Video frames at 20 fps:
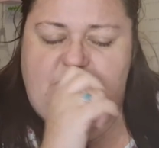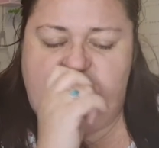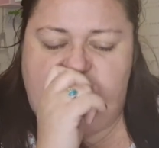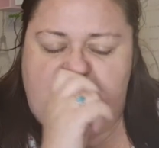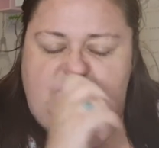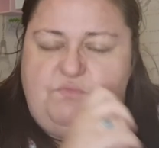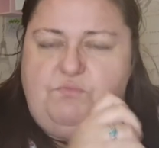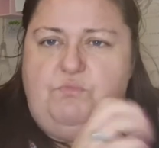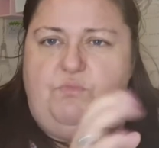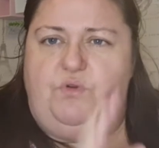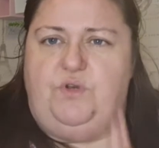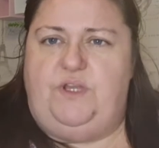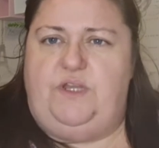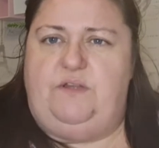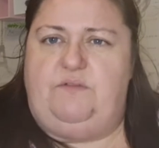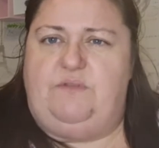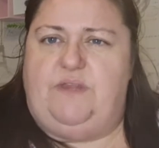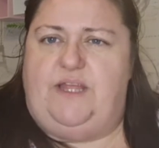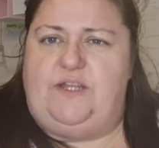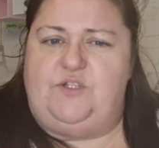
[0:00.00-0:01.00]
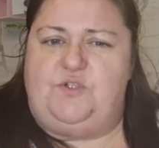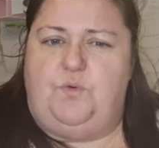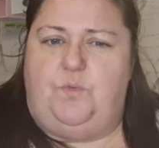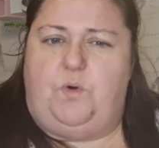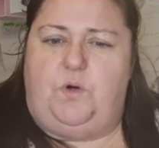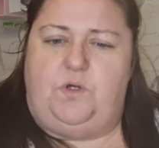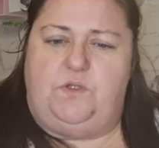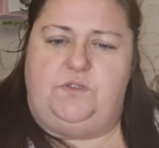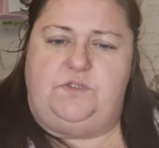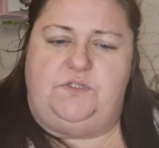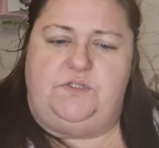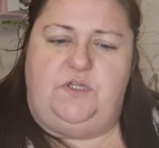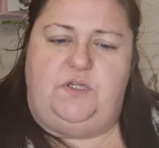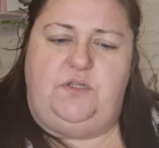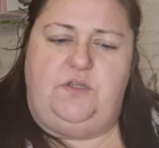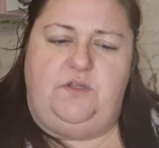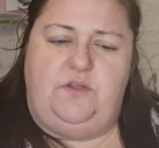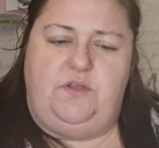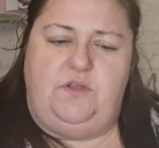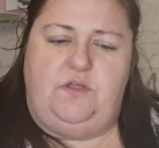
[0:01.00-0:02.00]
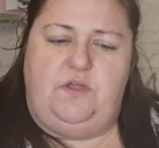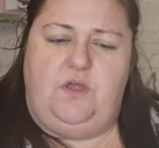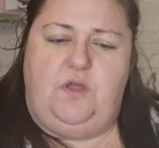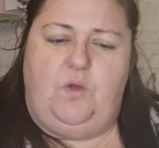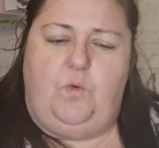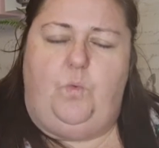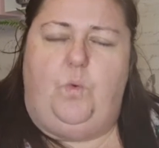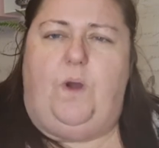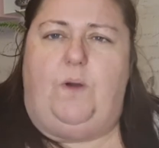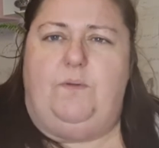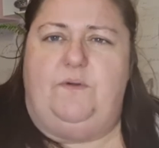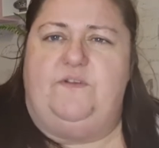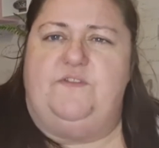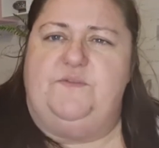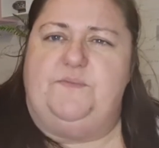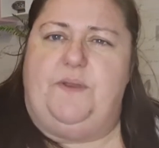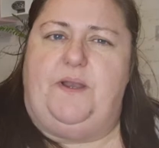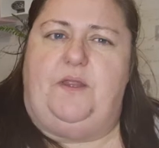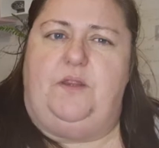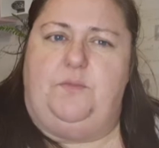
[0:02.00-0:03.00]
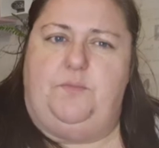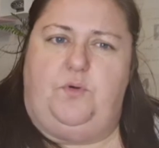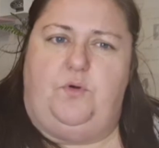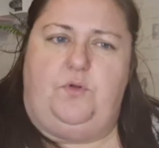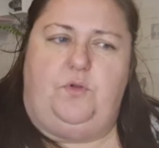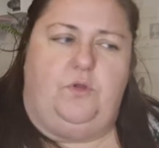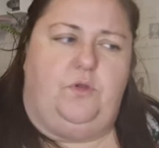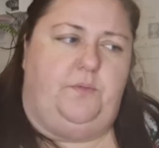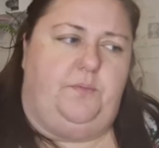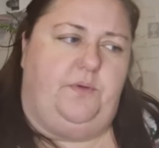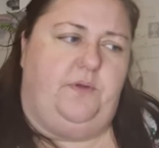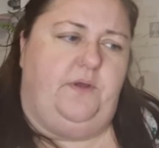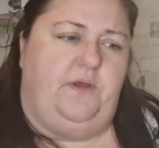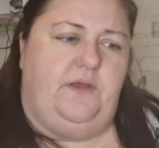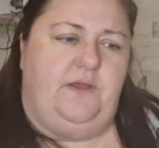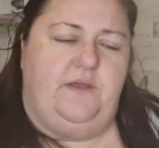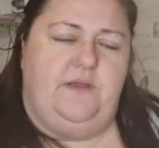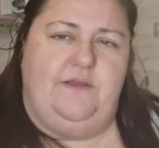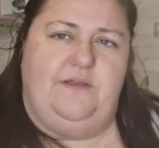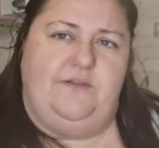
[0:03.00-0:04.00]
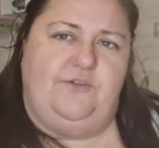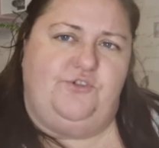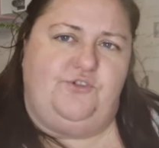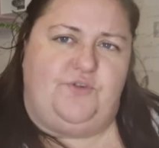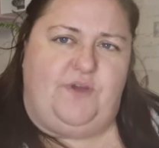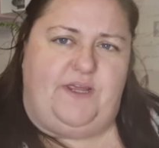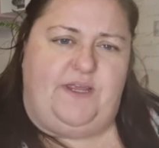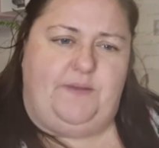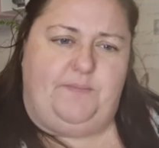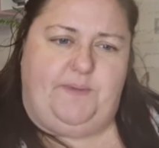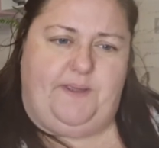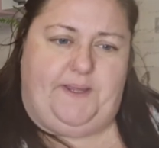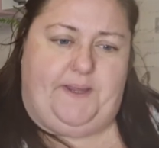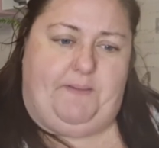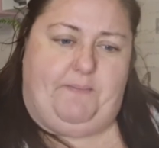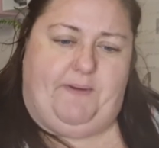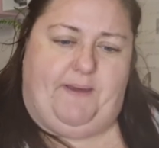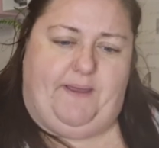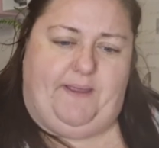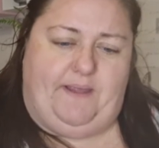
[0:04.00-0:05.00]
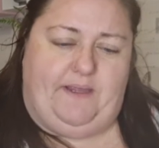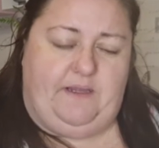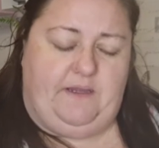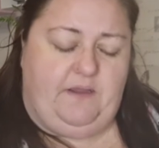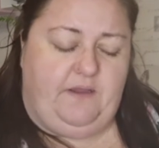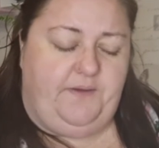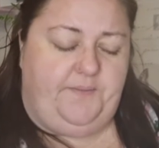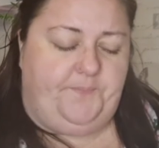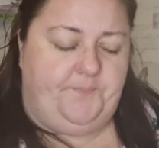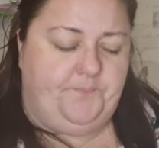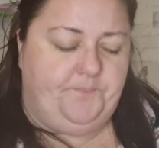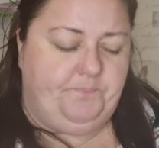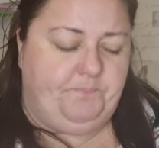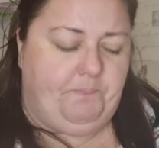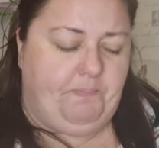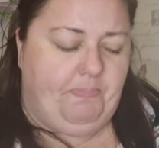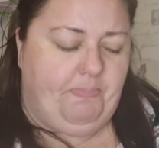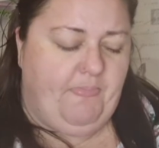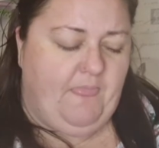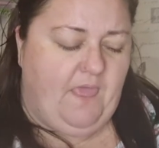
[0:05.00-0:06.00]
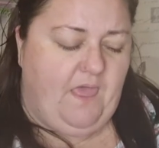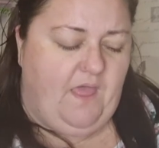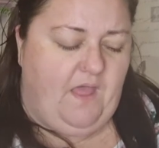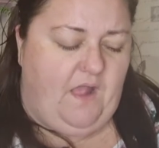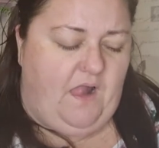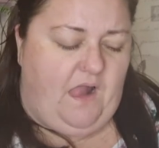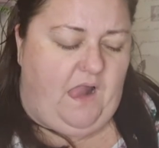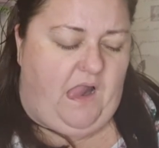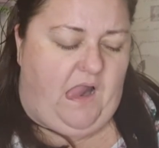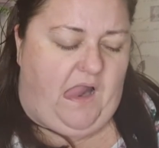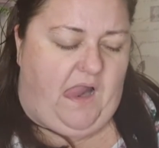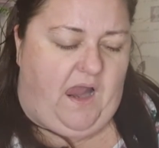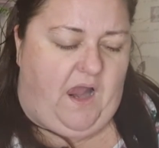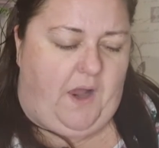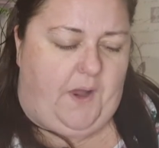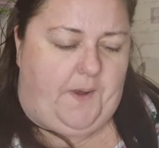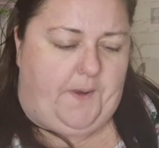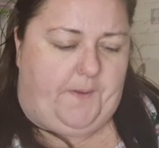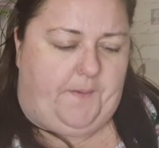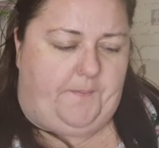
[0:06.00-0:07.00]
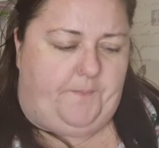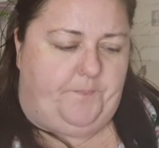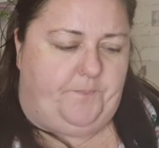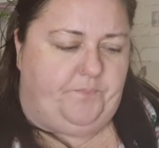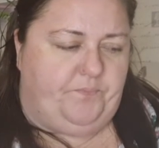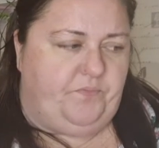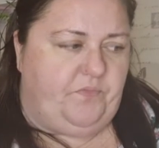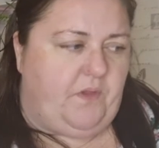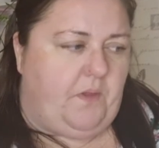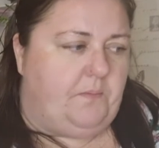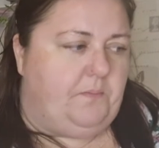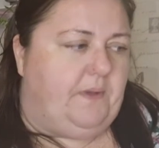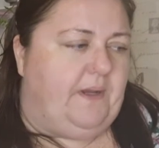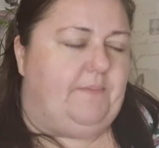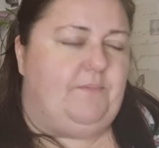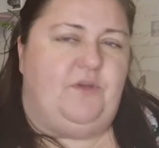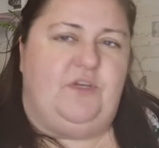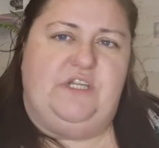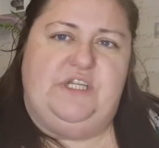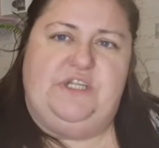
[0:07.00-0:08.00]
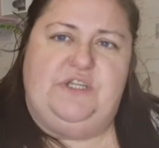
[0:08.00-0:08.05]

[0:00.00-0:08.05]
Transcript: some money like towards what I would have spent on the book club straight in the piggy bank. But I'm going